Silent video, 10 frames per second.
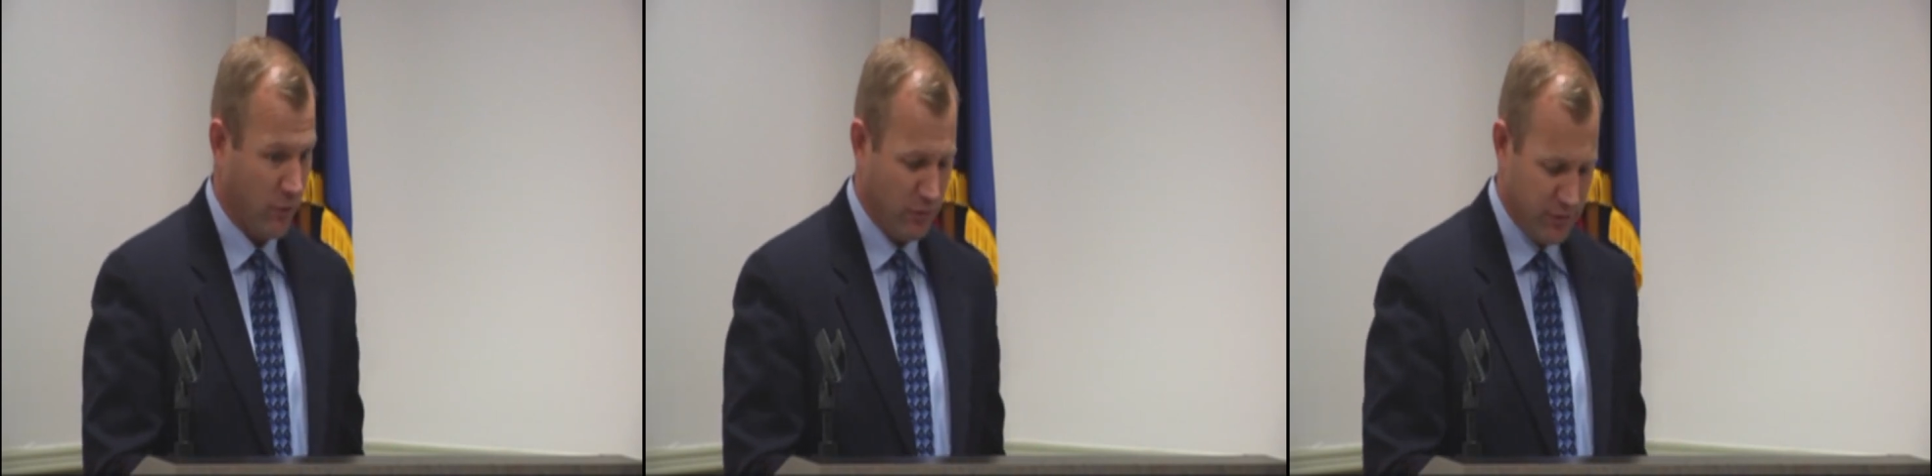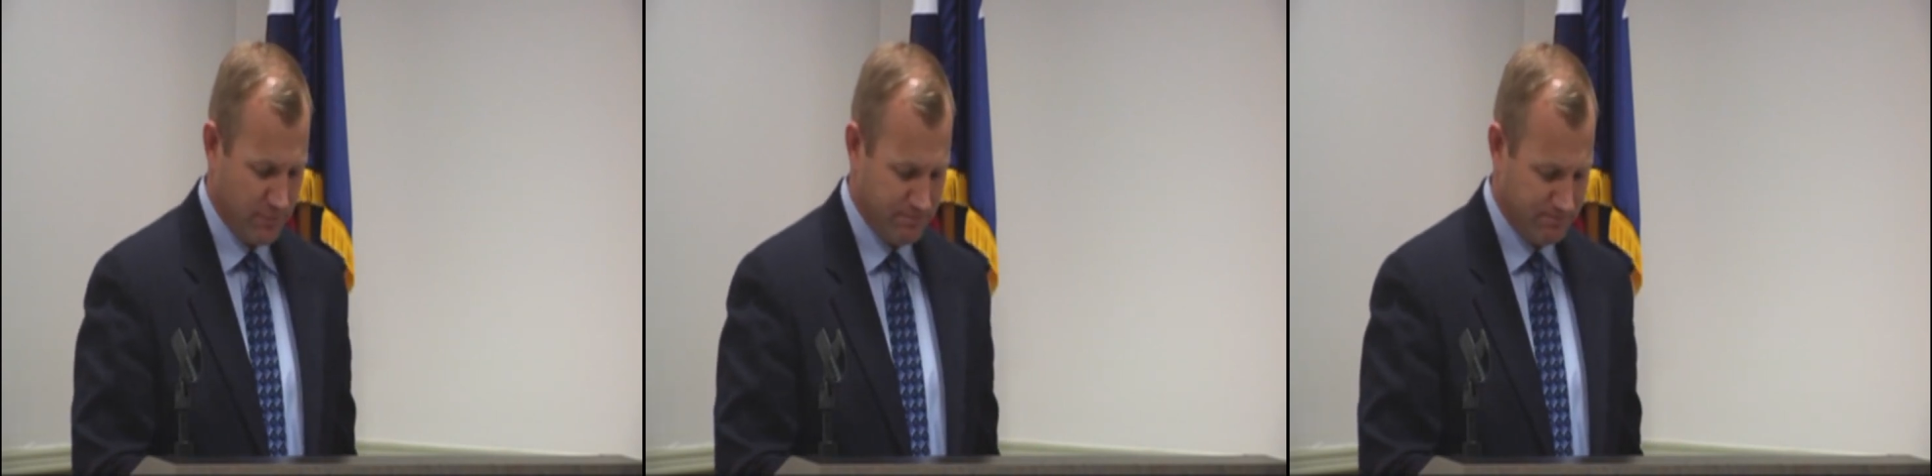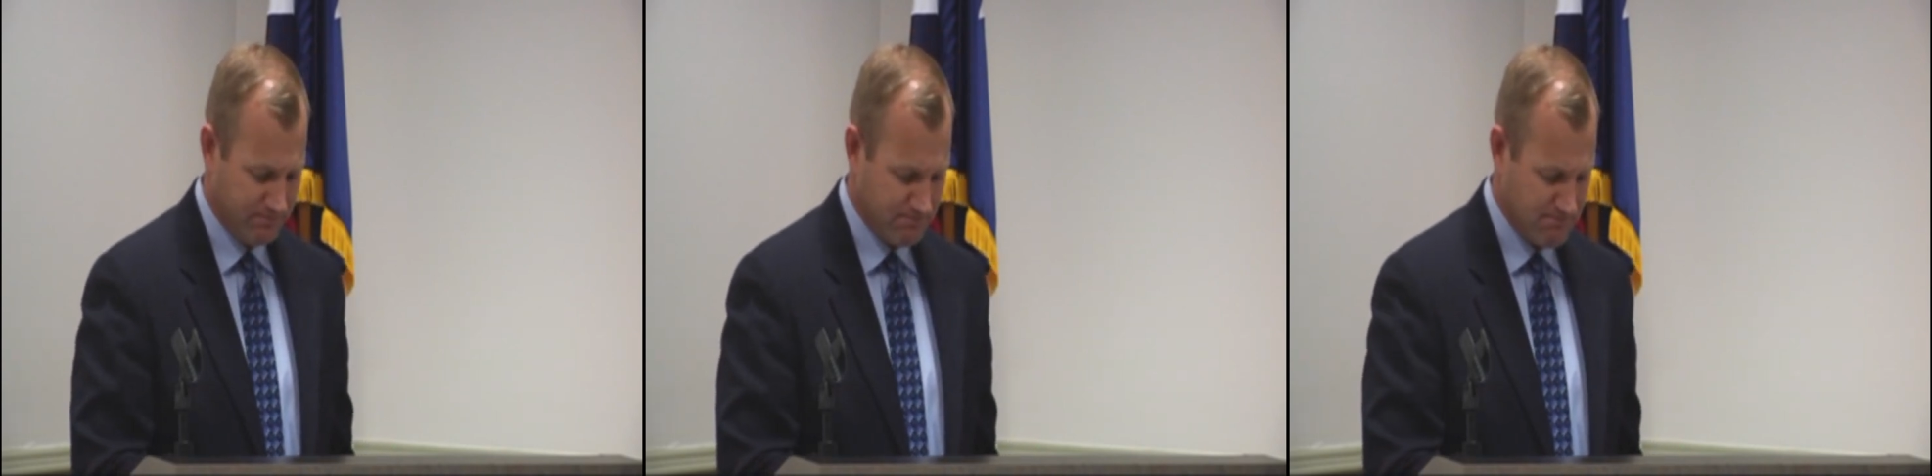with the growth.
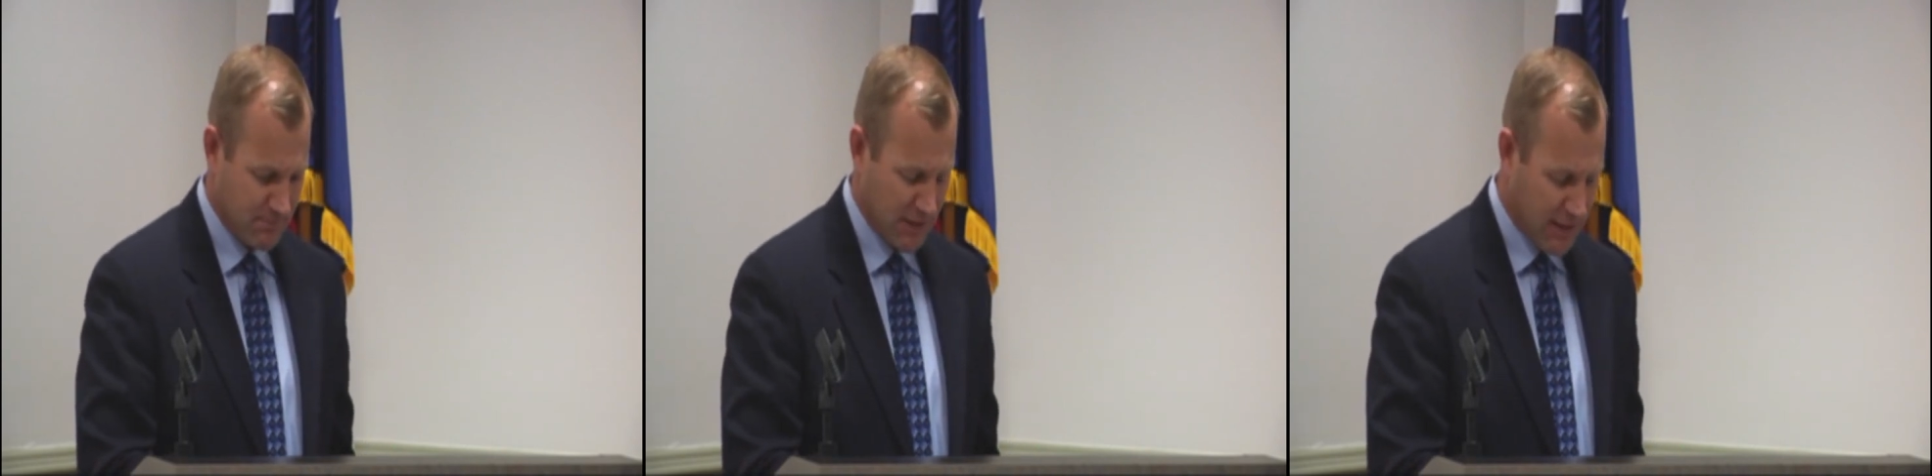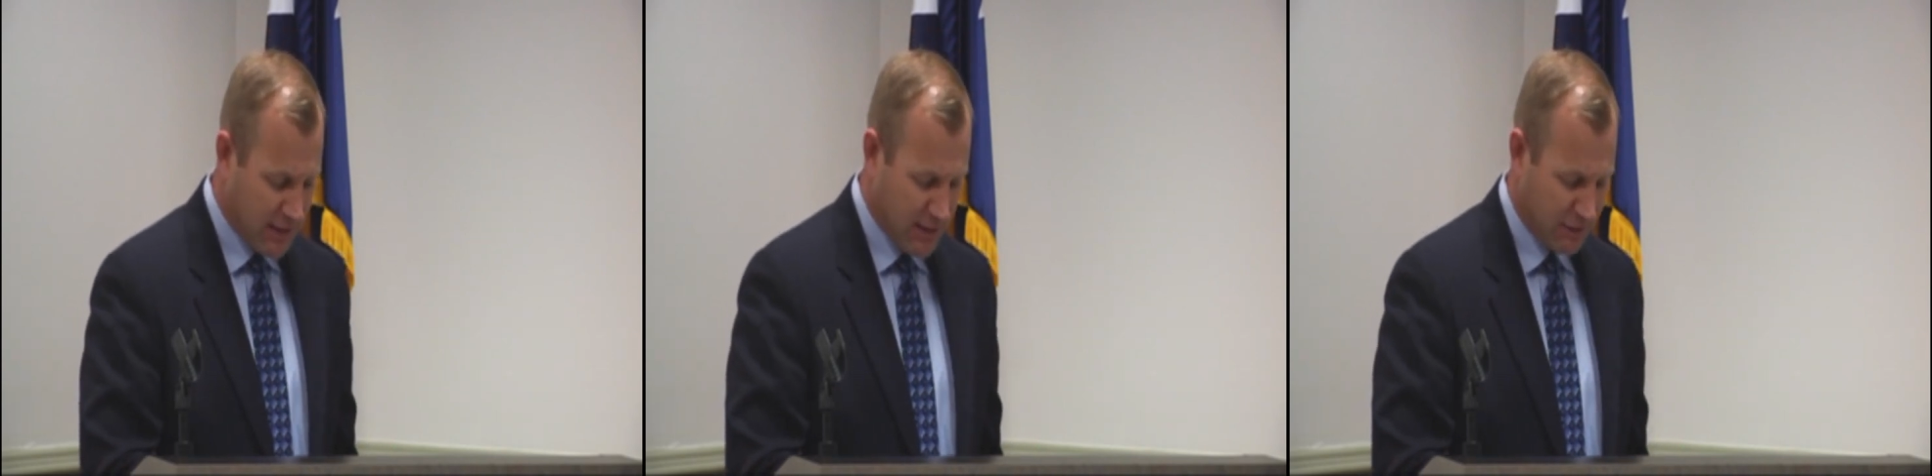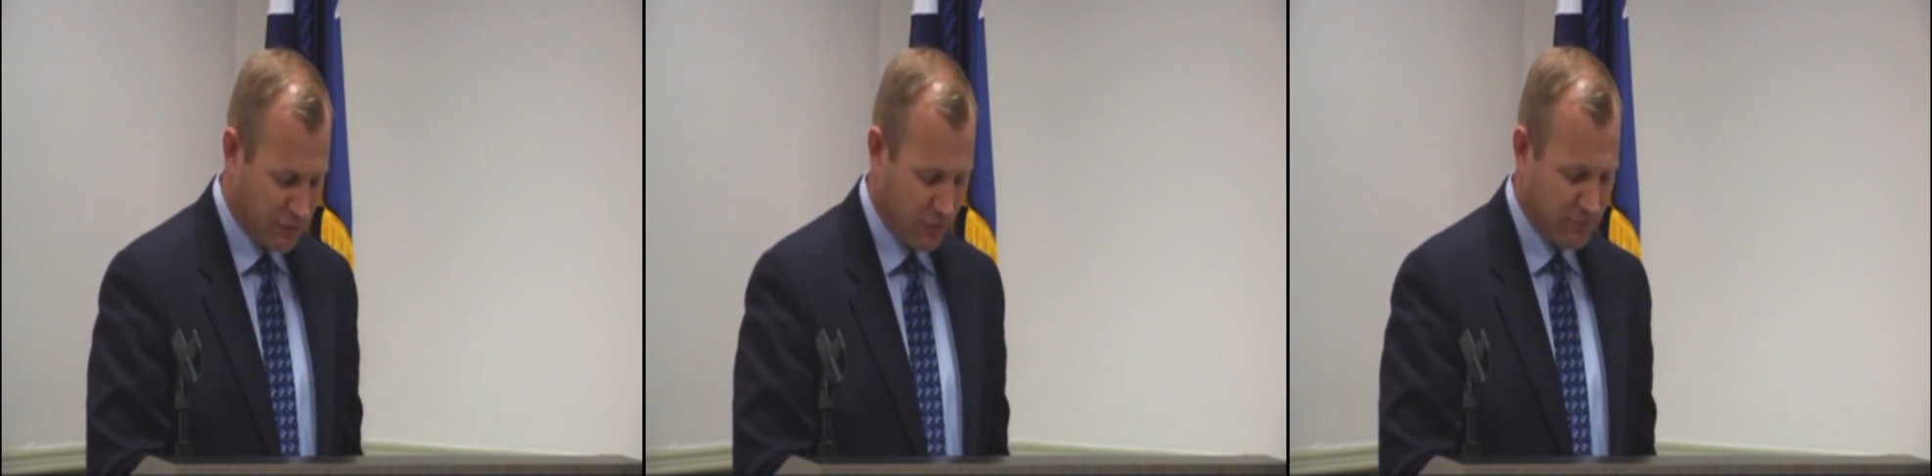
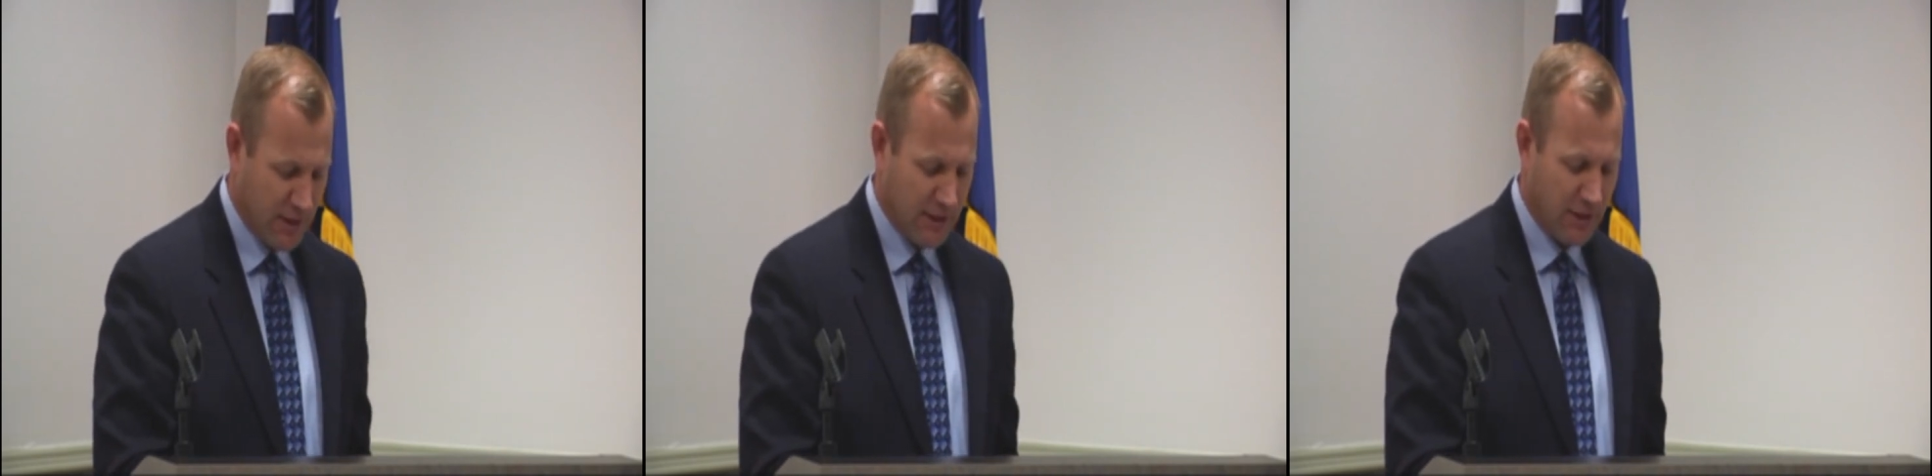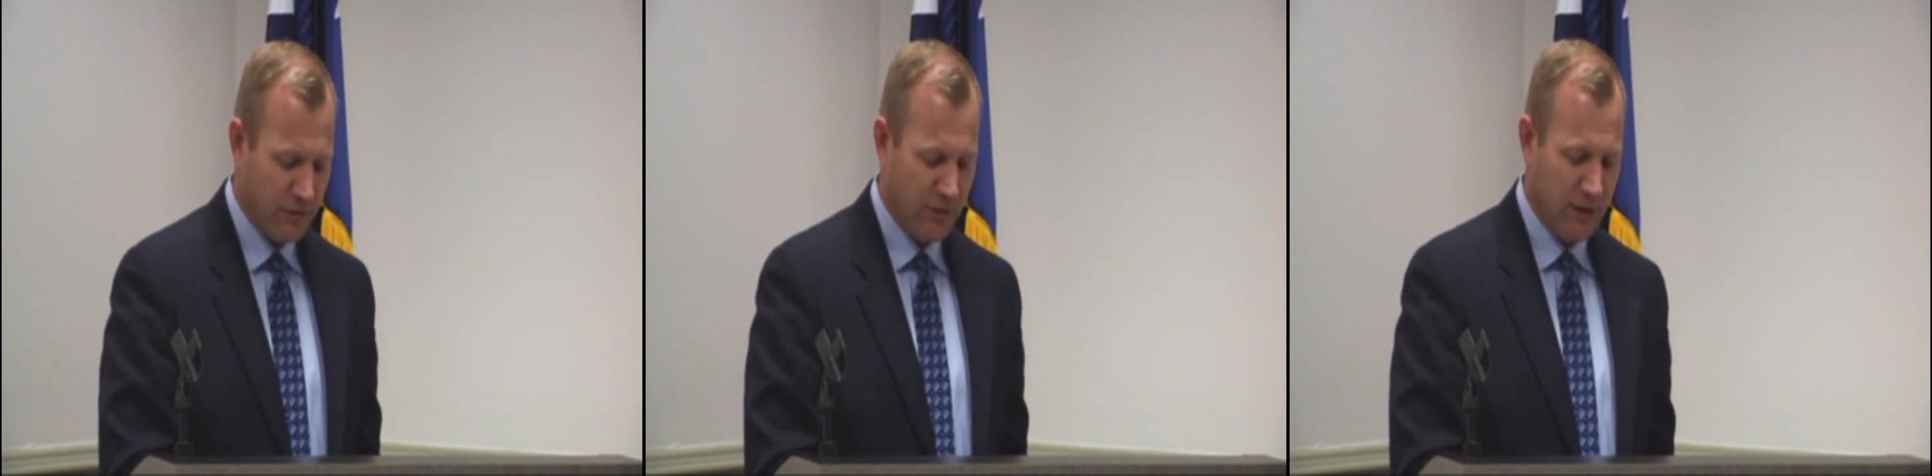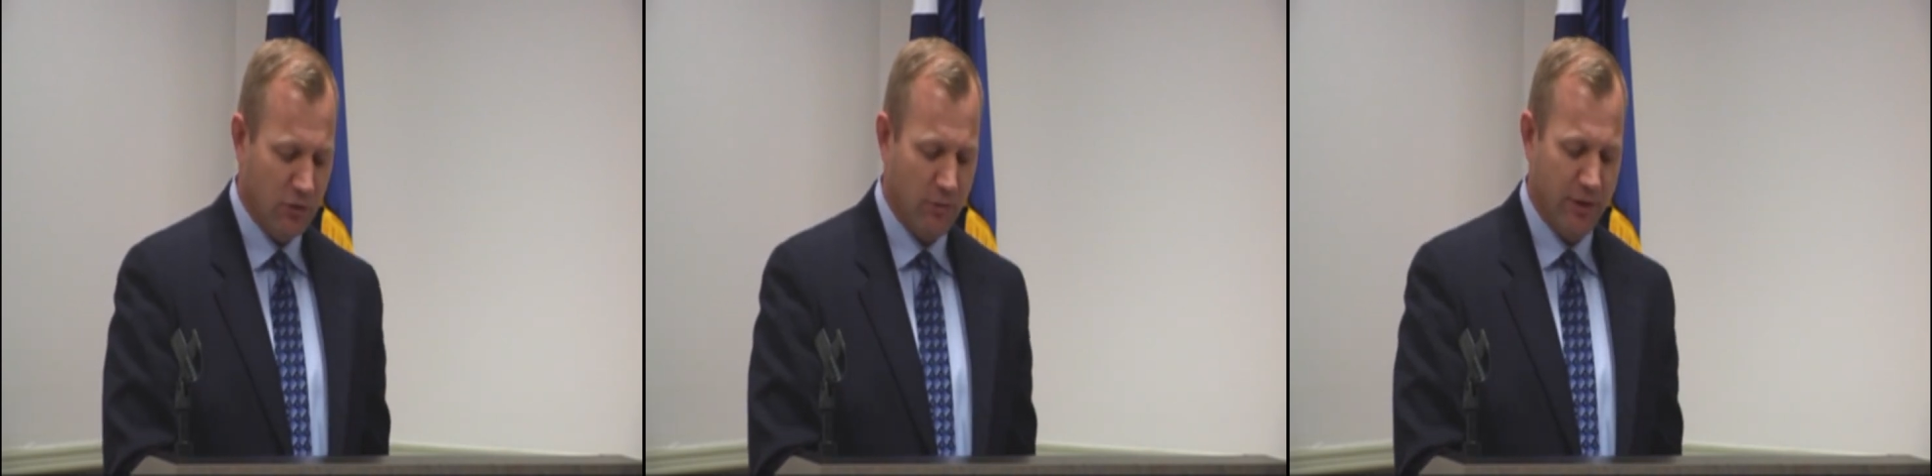He has served many
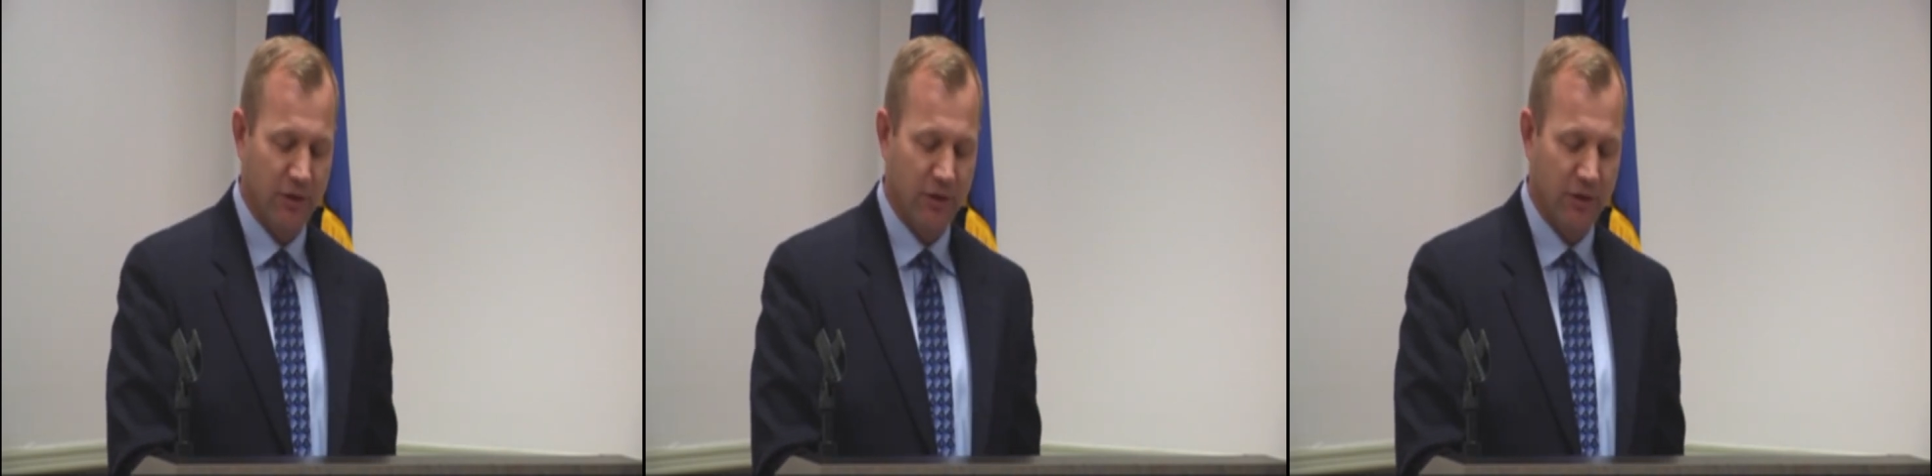other